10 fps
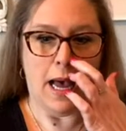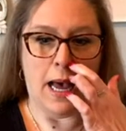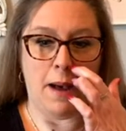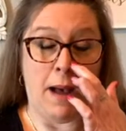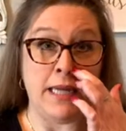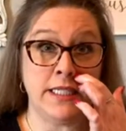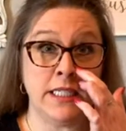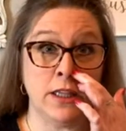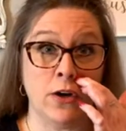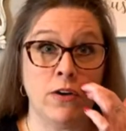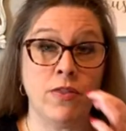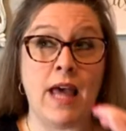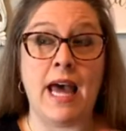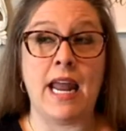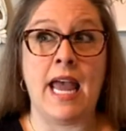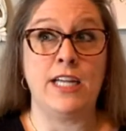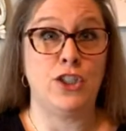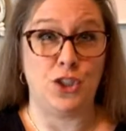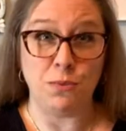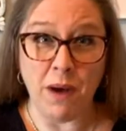Uh, I did learn that a
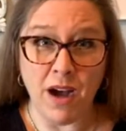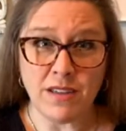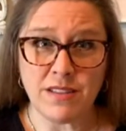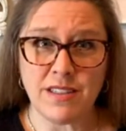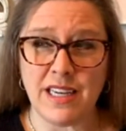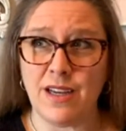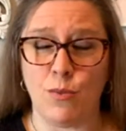shoebox,